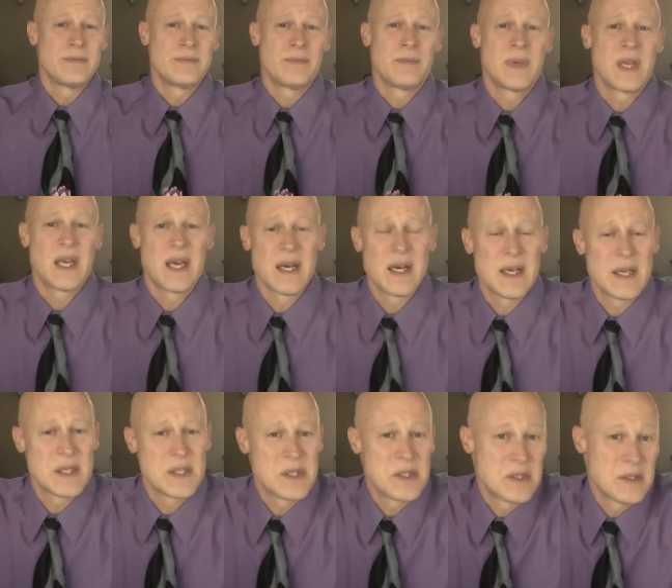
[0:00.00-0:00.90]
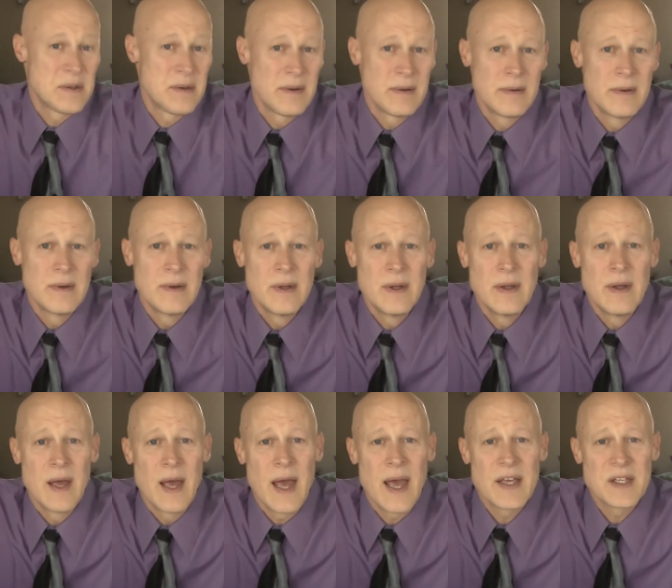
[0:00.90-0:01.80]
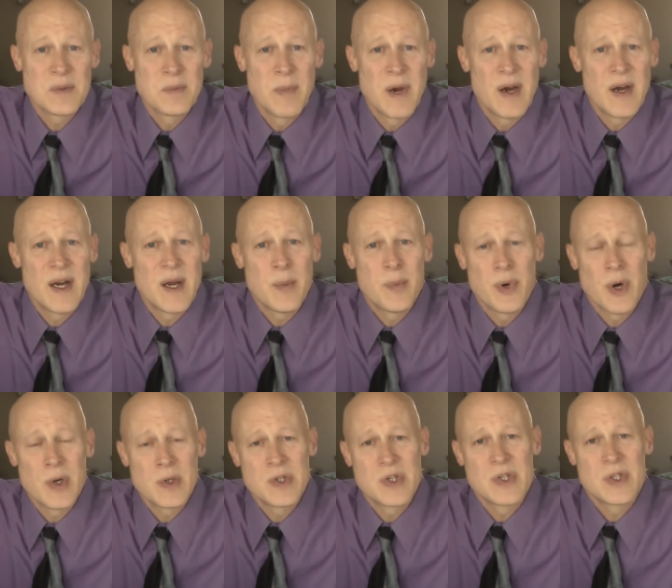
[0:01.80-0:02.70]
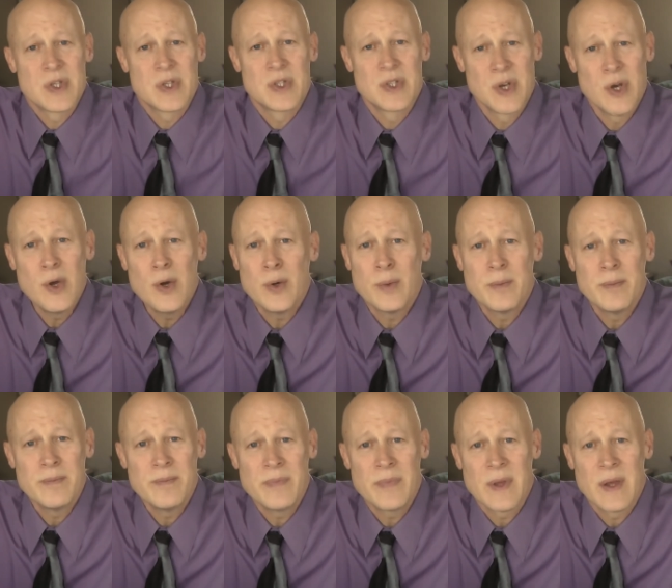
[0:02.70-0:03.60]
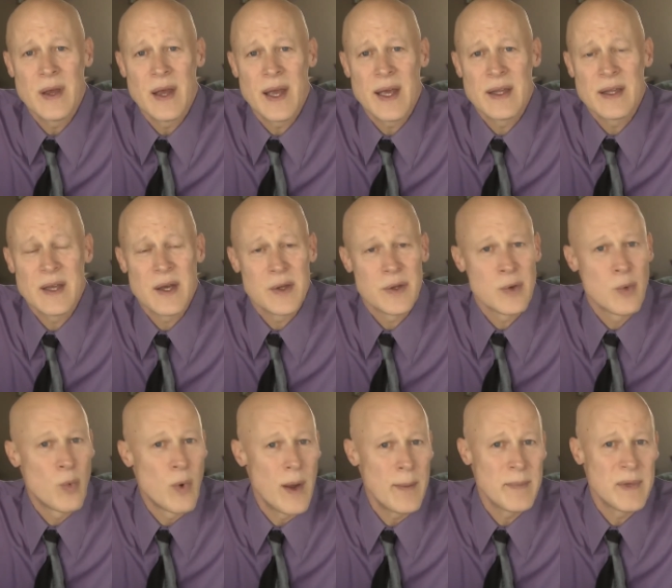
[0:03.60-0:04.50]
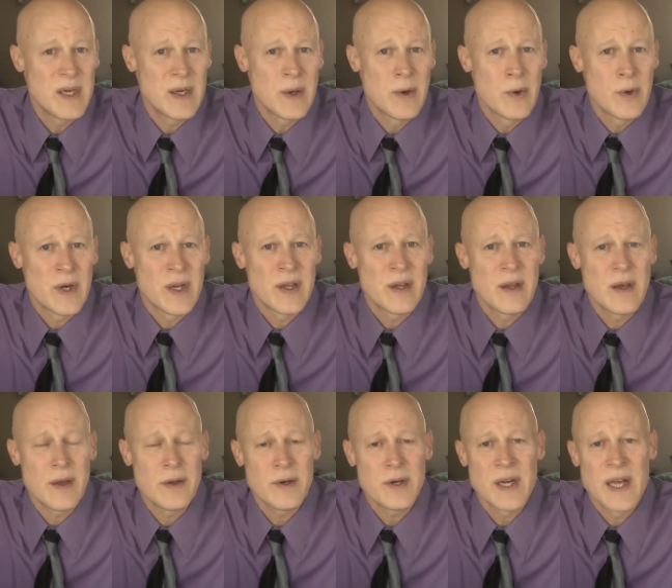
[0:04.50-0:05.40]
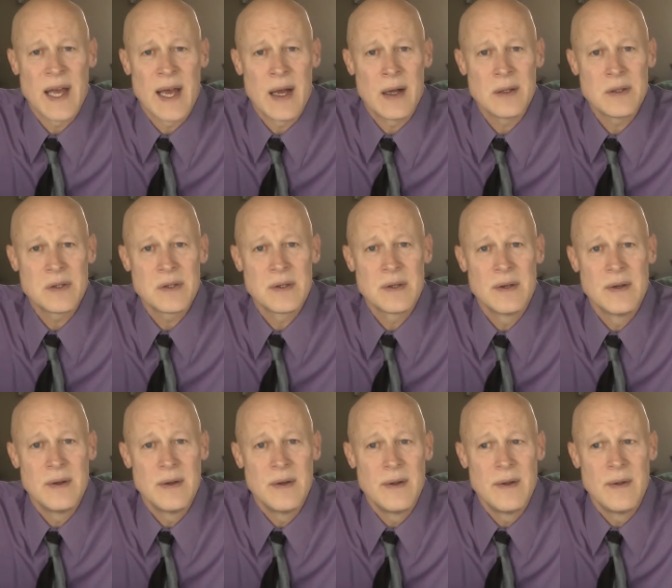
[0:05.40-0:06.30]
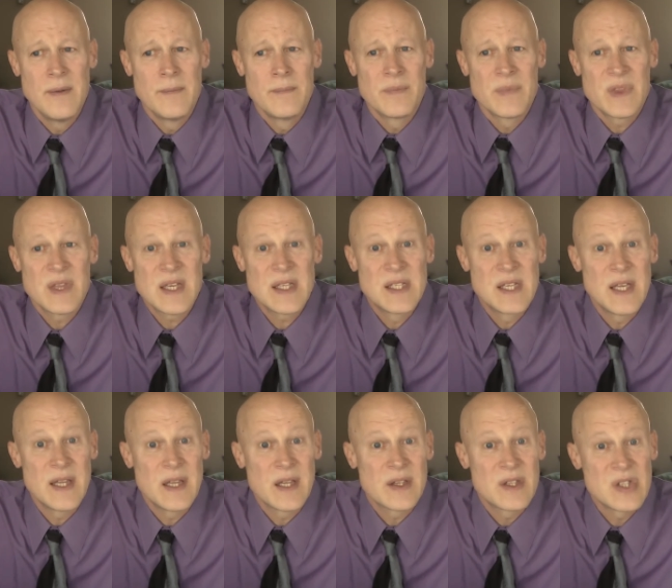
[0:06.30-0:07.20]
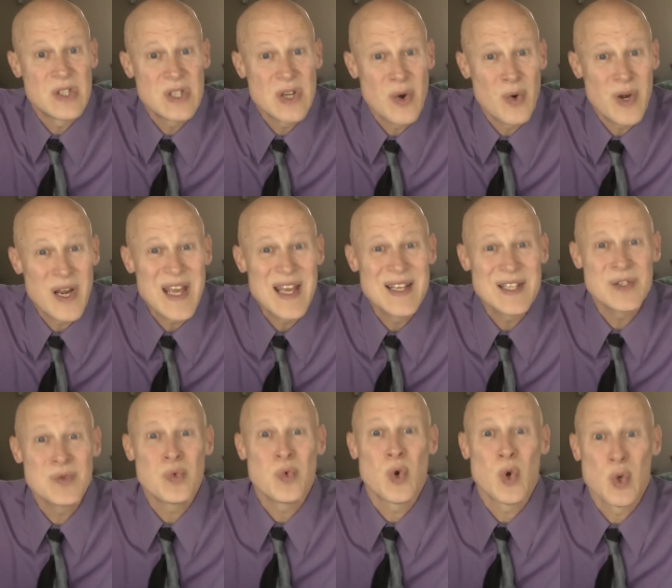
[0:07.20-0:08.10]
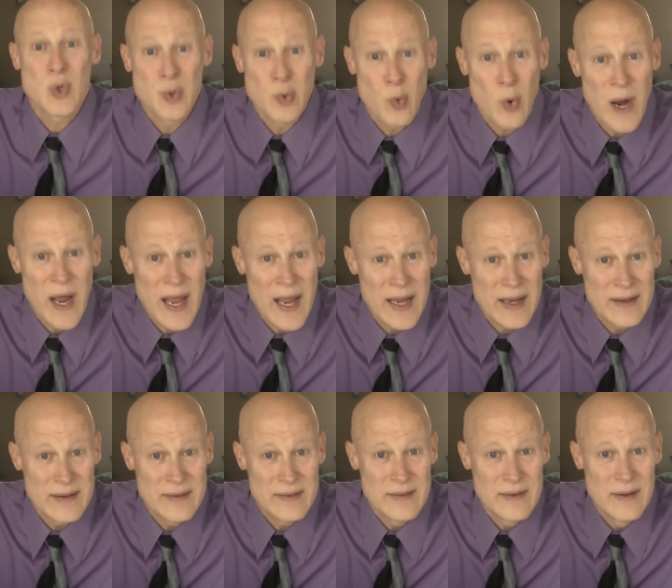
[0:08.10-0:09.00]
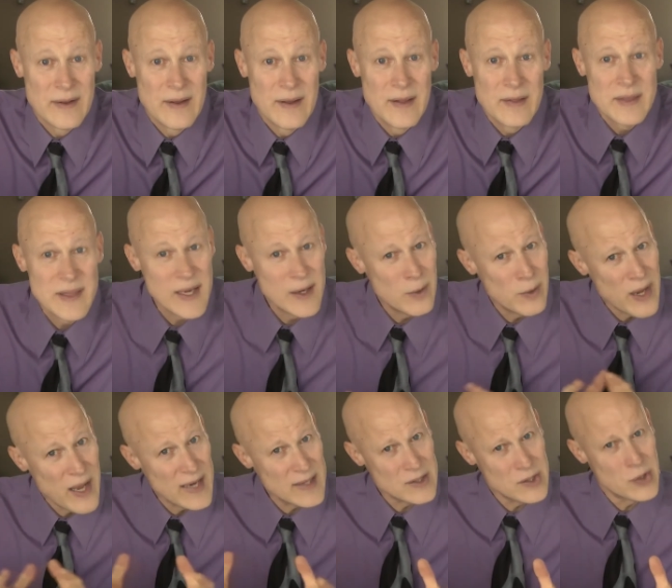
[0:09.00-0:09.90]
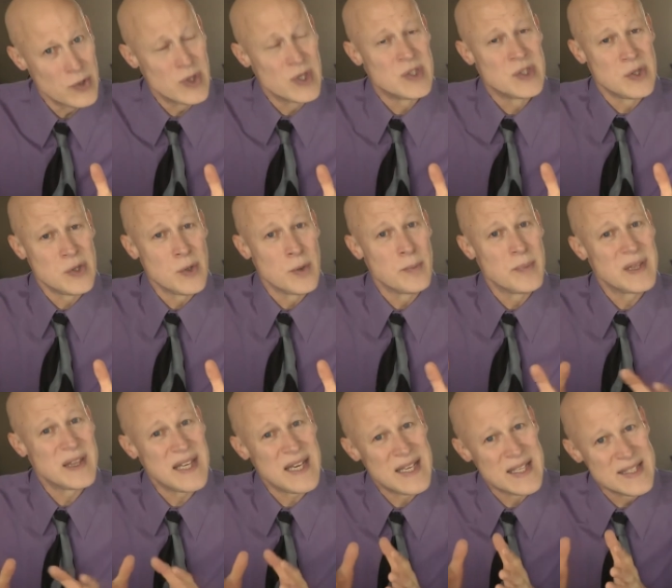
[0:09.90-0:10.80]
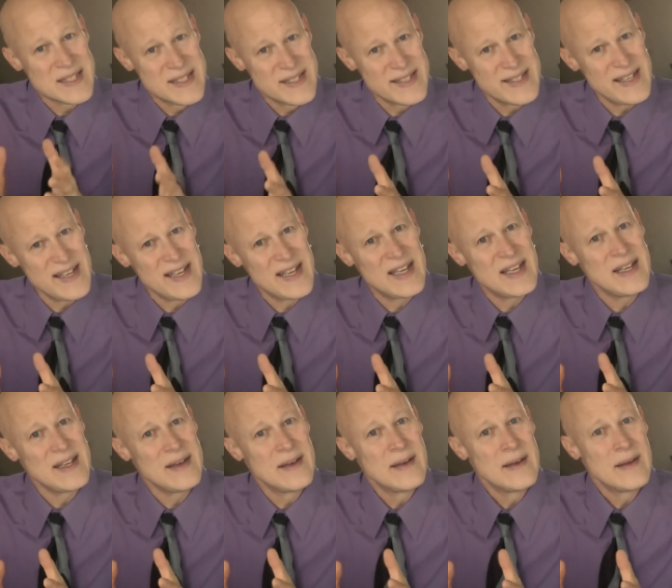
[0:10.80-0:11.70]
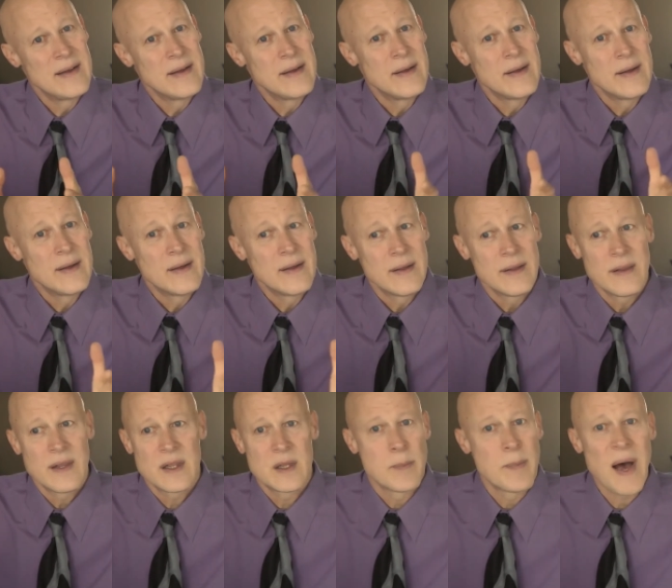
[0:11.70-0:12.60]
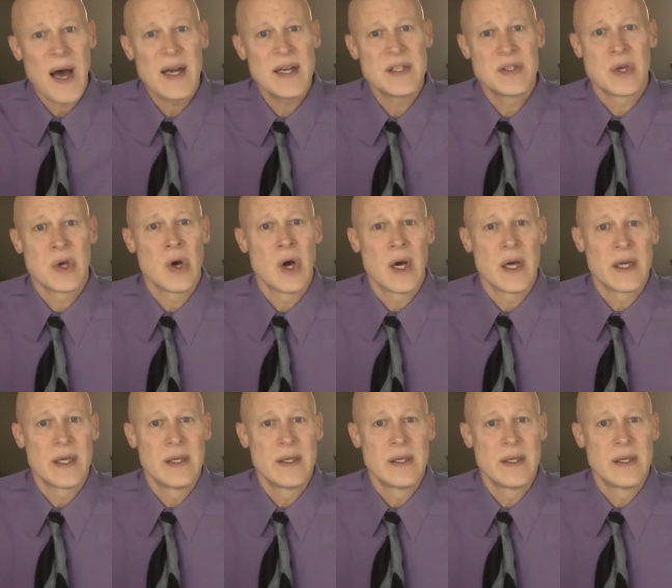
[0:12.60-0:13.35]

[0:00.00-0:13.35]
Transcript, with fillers: because as Mary approaches the tomb, and the other women, according to the other accounts, they see that the stone is rolled away. They don't enter the tomb, but they can see that the body's gone.